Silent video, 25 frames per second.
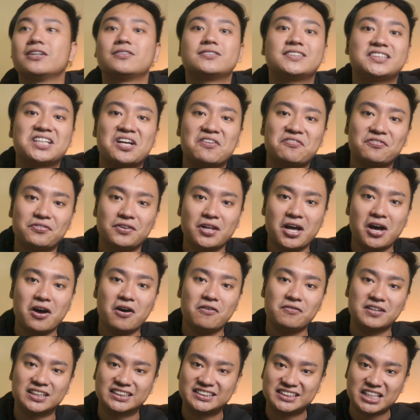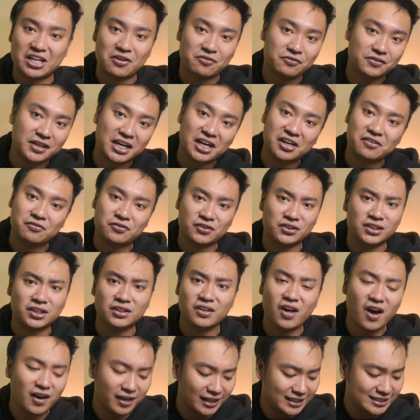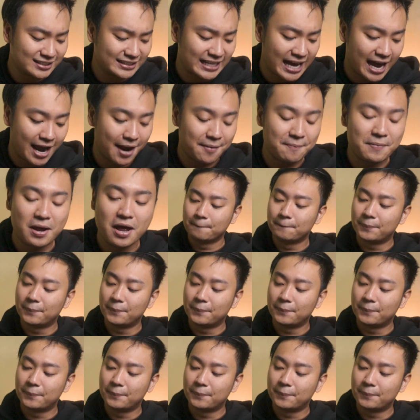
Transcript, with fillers: of self-love and self-care for the longest time,